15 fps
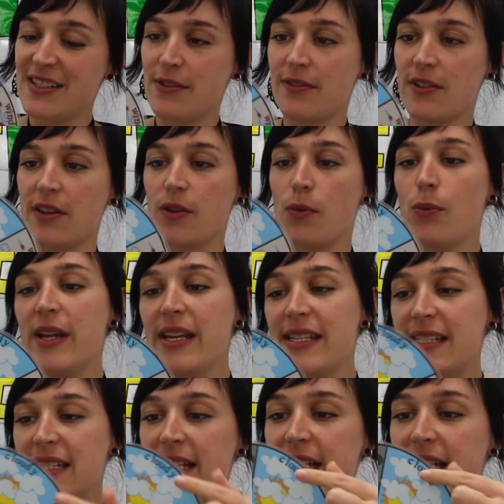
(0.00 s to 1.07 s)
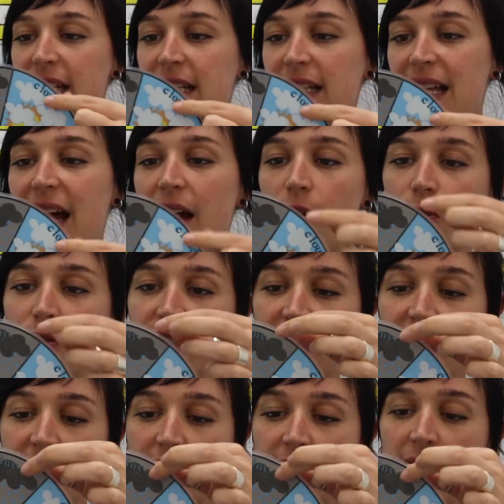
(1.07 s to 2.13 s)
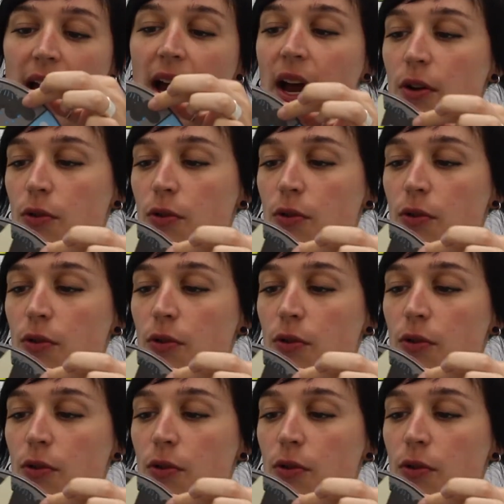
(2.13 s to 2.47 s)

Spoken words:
So we've got the windy, cloudy,